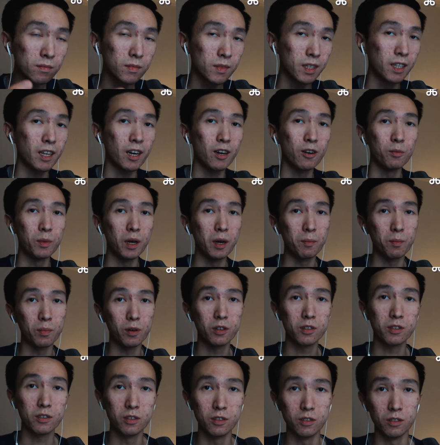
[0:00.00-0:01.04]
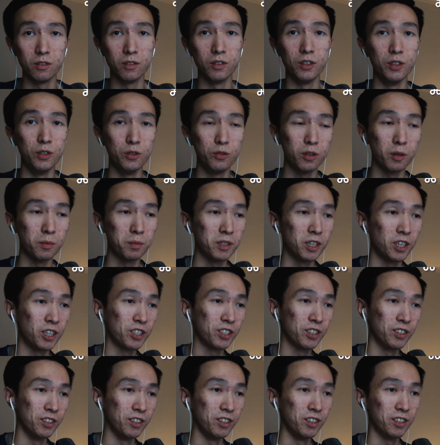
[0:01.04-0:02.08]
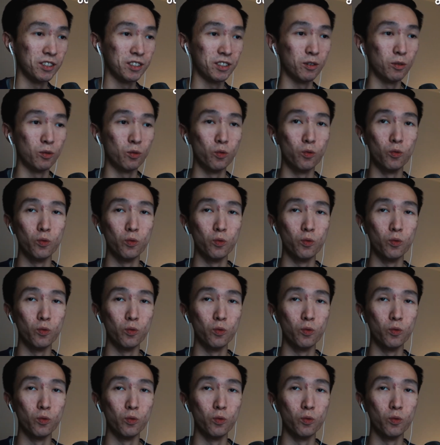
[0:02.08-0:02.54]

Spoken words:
Now my personal new obsession is a